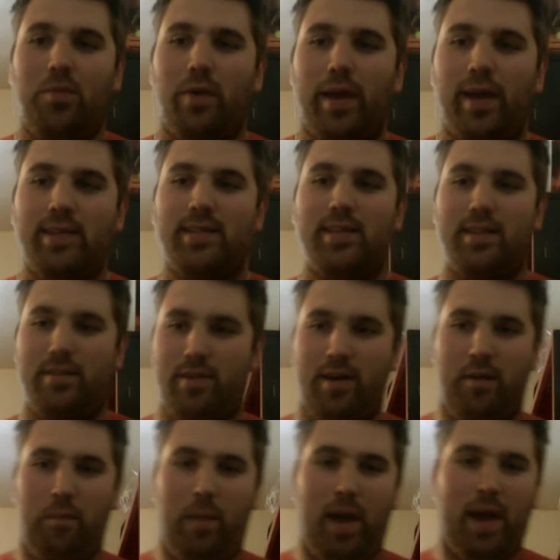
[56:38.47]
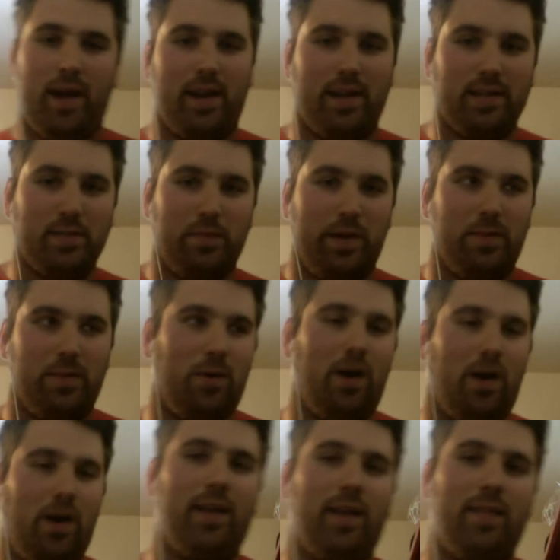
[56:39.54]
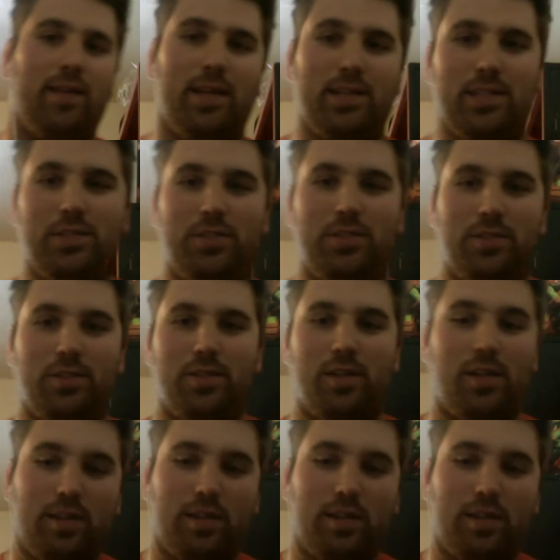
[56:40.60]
of weeks and then you come back and explain why and the lessons you learned.